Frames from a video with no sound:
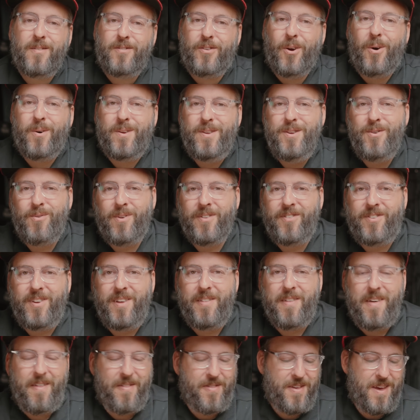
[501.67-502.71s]
So you can see
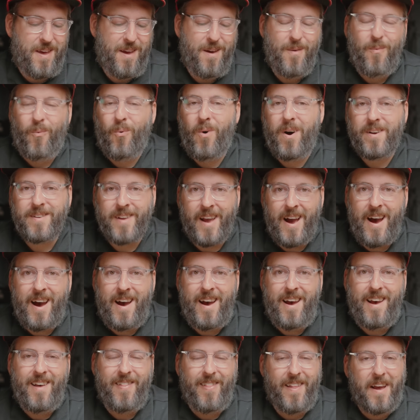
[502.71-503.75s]
that the one
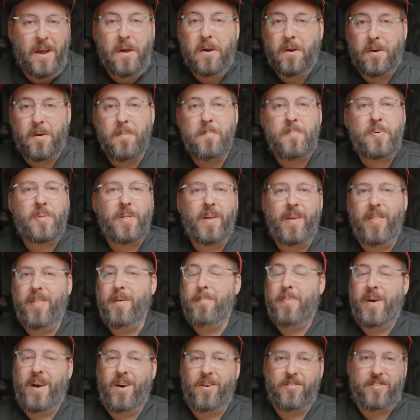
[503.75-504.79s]
guy like completely
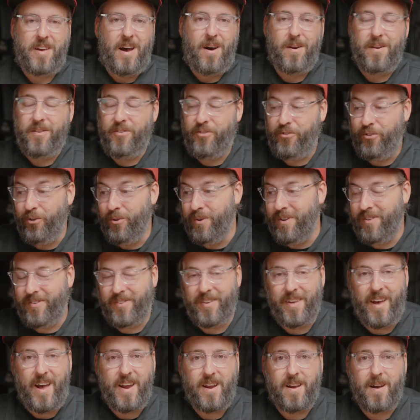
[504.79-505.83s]
bails out. As soon as
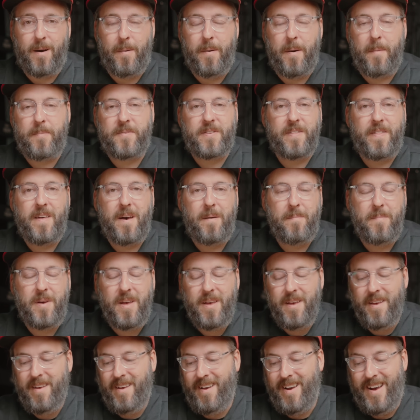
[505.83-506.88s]
I come up to them,
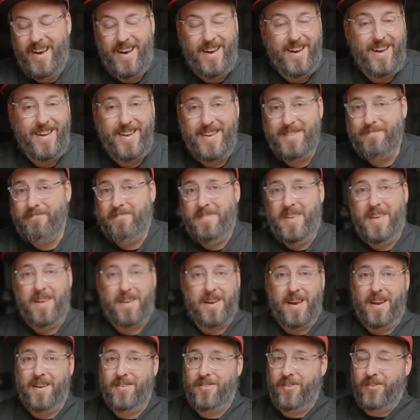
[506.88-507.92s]
he
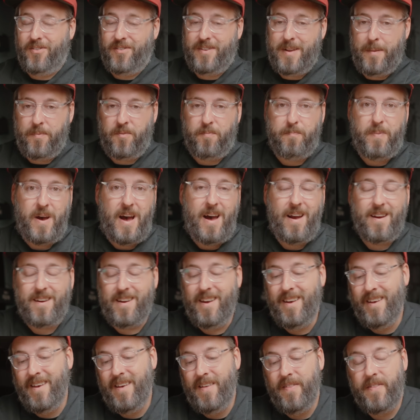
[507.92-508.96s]
kind of just steps back.
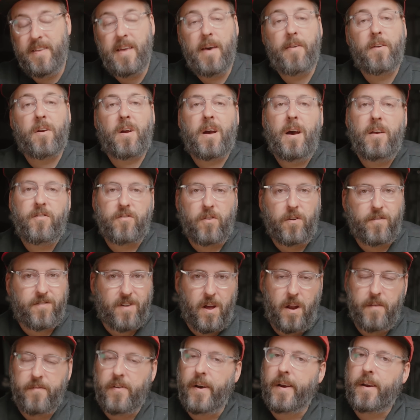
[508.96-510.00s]
The other guy starts
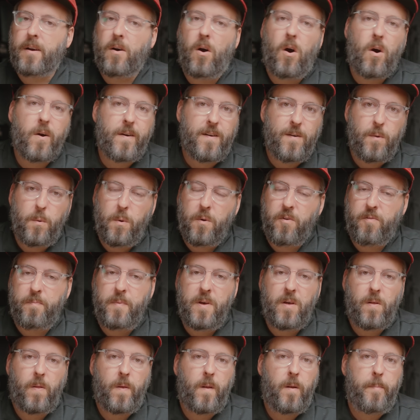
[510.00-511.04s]
kind of like arguing with
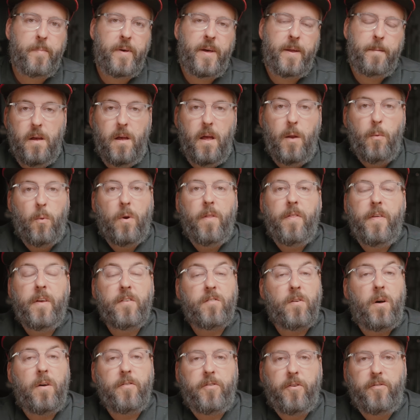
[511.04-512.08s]
me a little bit. And one of the
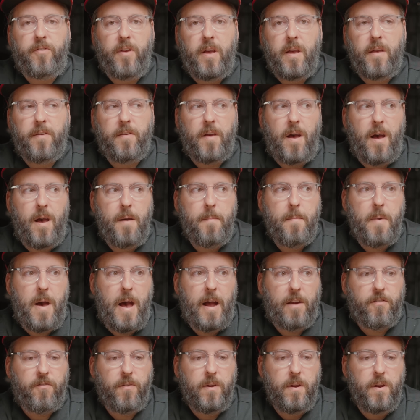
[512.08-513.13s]
things I'll also say is I'm
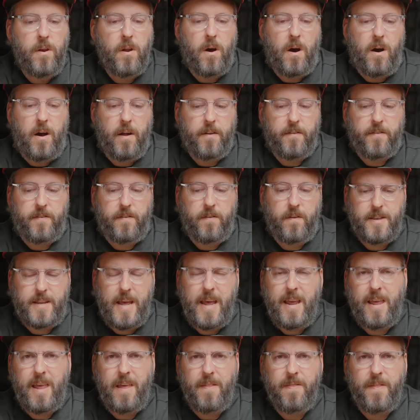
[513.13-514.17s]
actually not
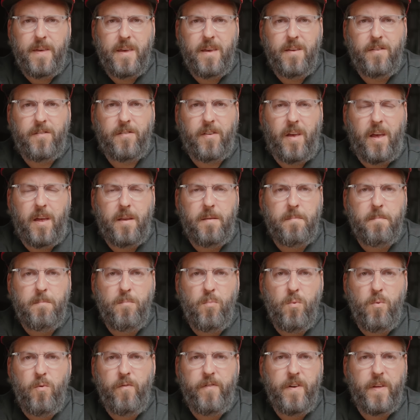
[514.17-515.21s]
taking these and
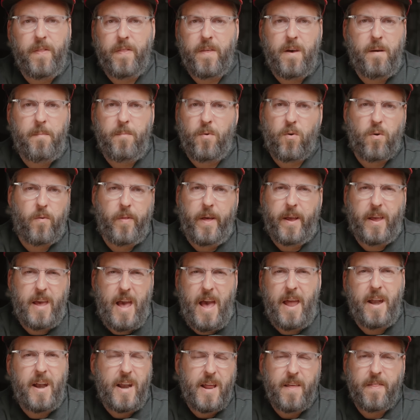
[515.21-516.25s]
moving them or like
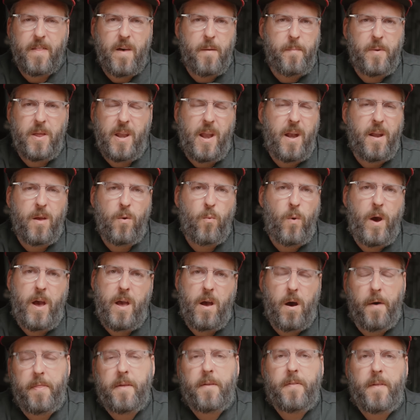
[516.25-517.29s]
editing them in any way,
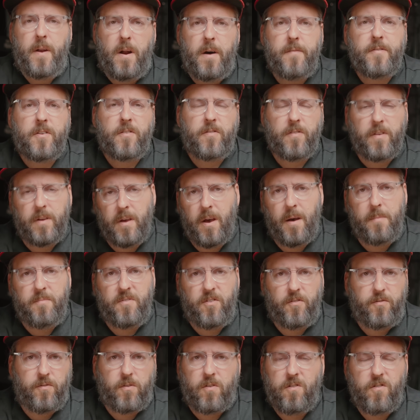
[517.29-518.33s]
other than obviously I'm
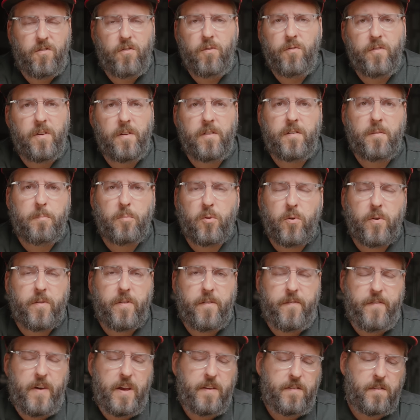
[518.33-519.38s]
just choosing to blur
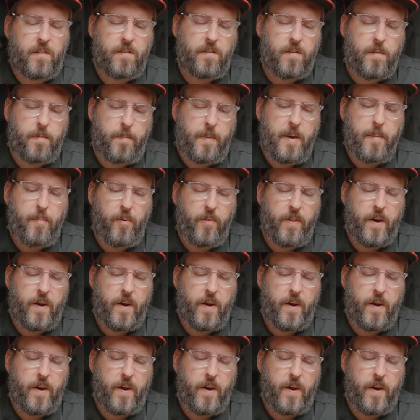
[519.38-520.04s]
the faces of the people